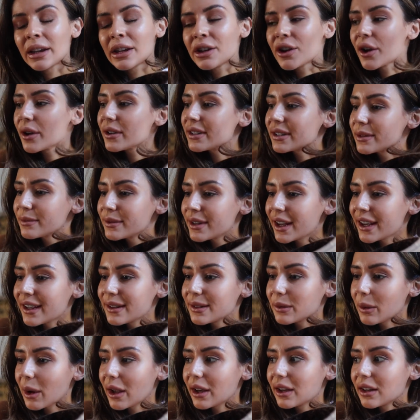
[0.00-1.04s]
You know some
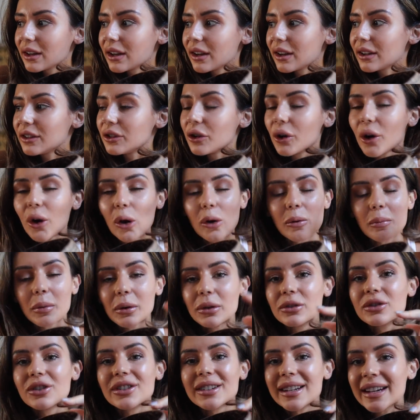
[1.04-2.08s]
days when your oat
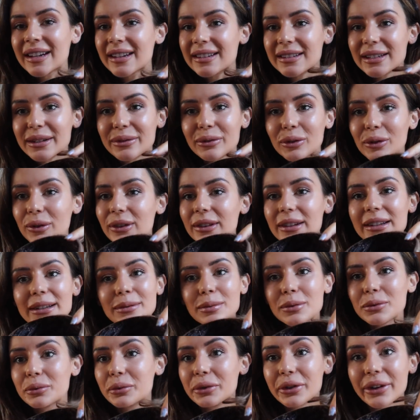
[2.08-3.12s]
balls just hit different,
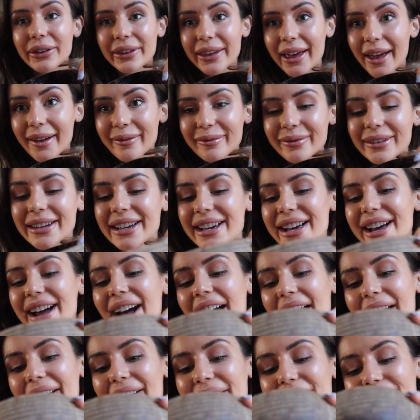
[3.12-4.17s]
this was one of them.
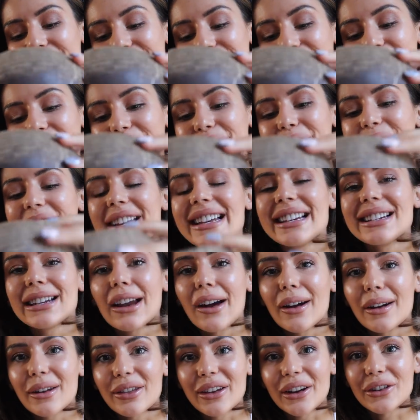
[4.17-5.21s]
Really
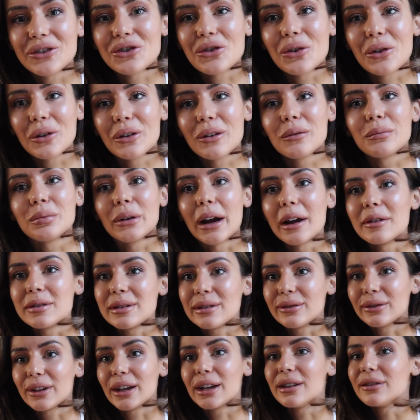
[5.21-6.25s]
like that chocolate
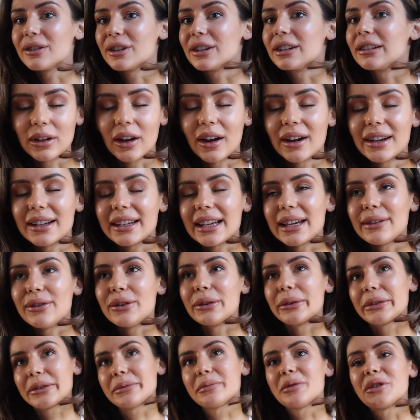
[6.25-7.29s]
brownie flavour, like if
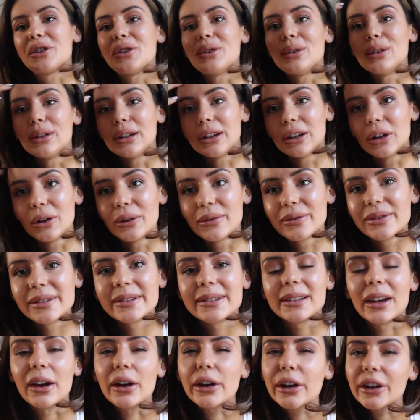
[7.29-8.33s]
you're someone who
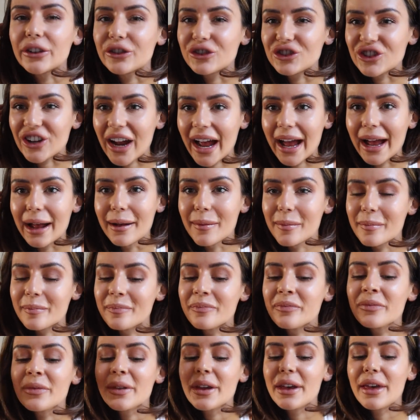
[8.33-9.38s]
loves like
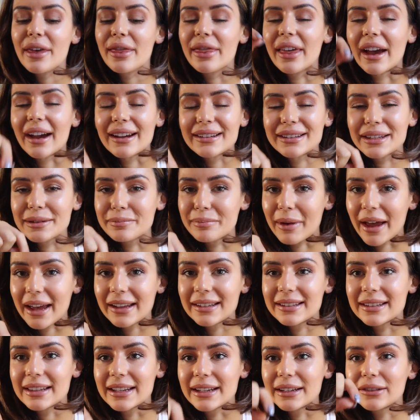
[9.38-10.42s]
jam, that is the
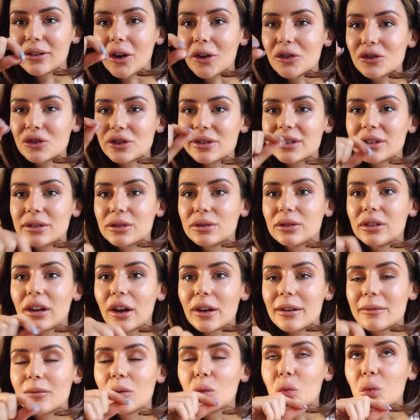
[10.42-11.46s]
best thing, like just
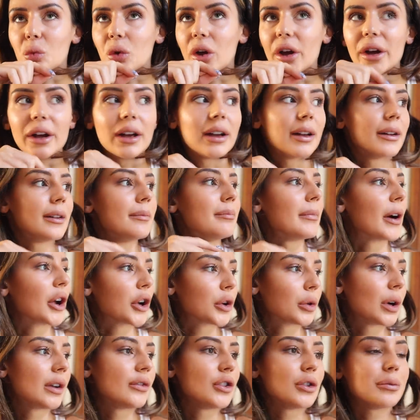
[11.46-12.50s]
like
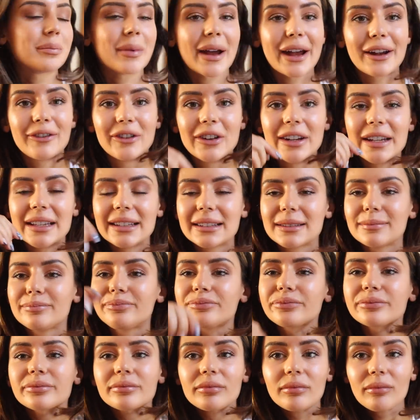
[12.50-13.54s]
microwave your berries,
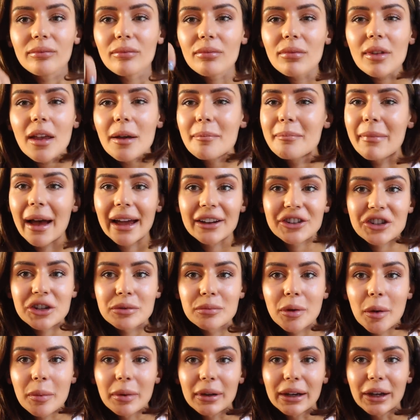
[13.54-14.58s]
mash
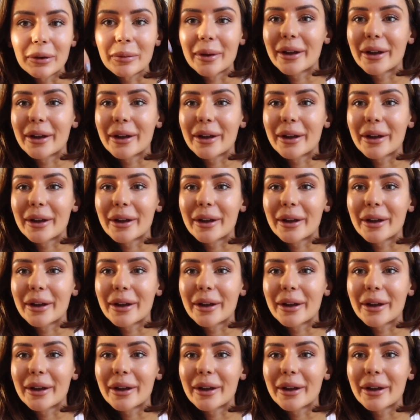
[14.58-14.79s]
them up a little